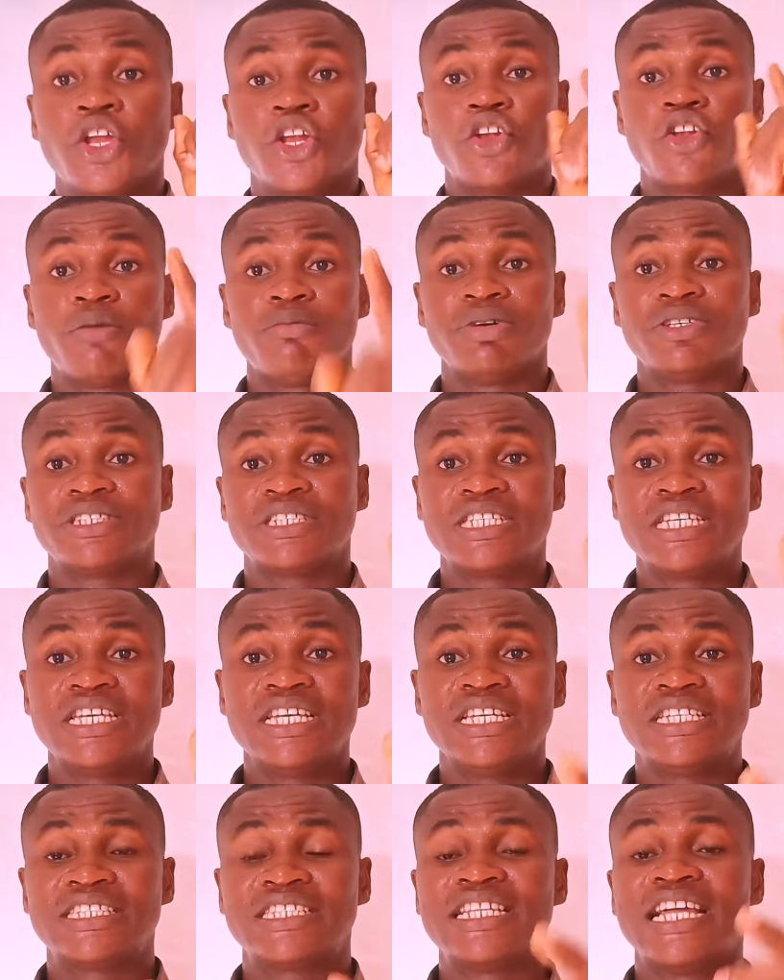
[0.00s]
Number
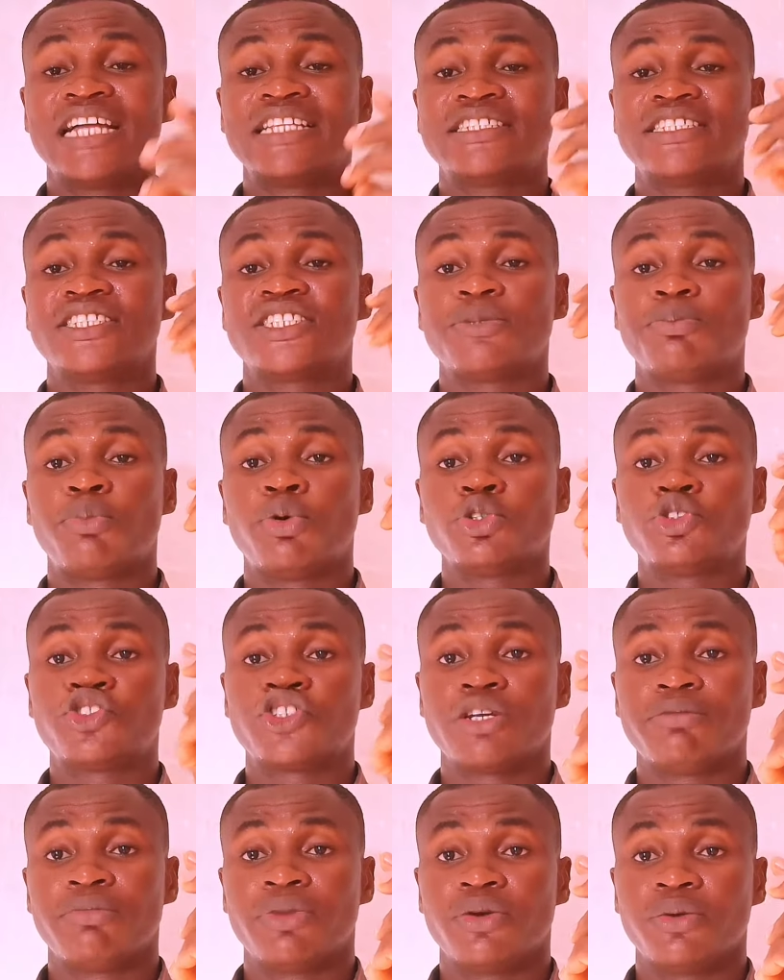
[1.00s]
6, that is
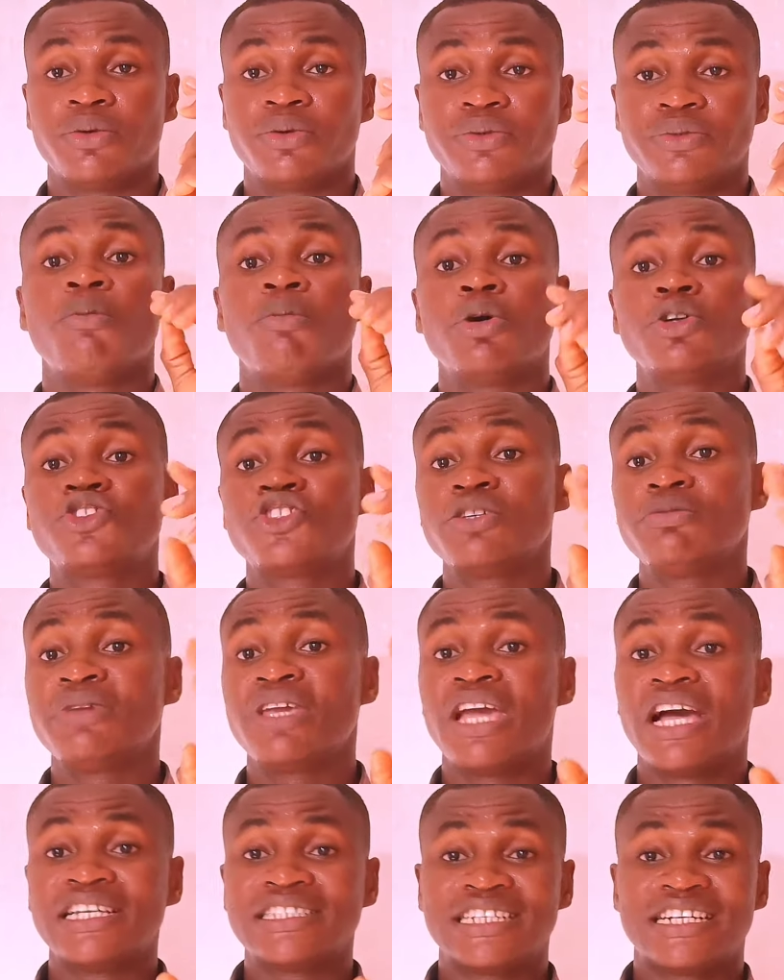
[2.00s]
poultry meal. Poultry
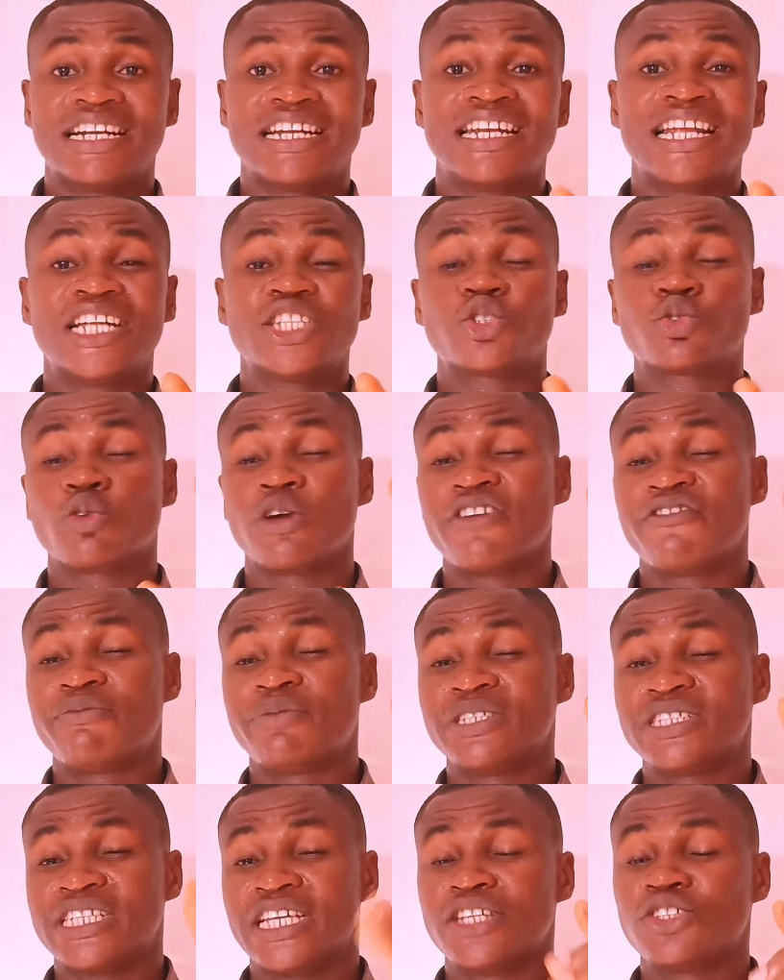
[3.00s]
meal has around that
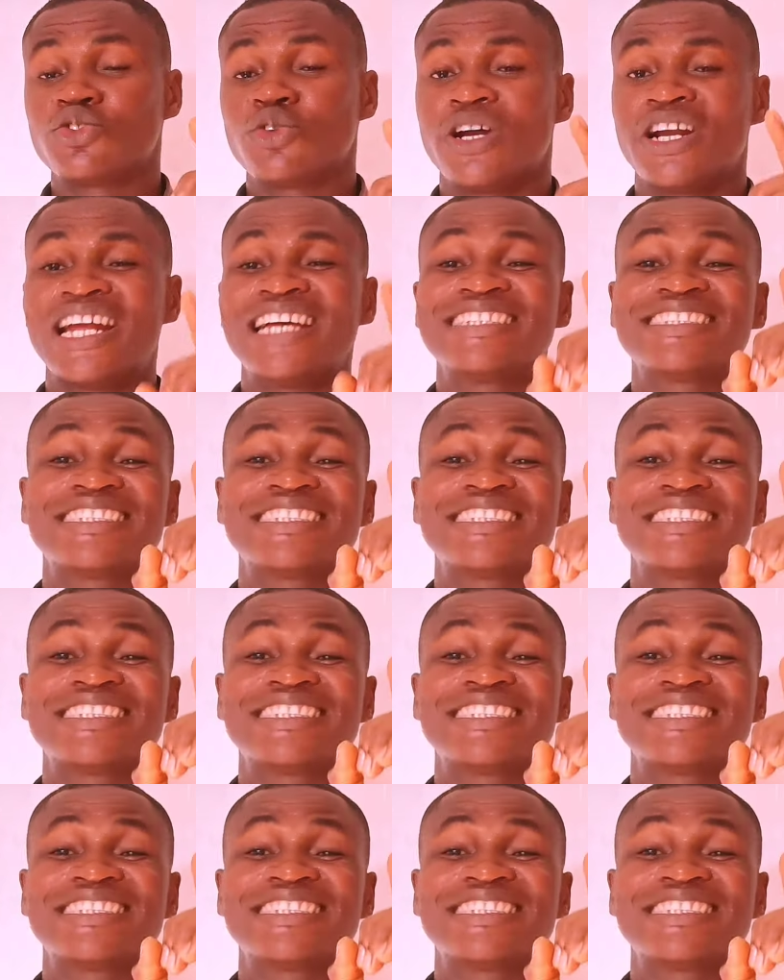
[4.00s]
12% to around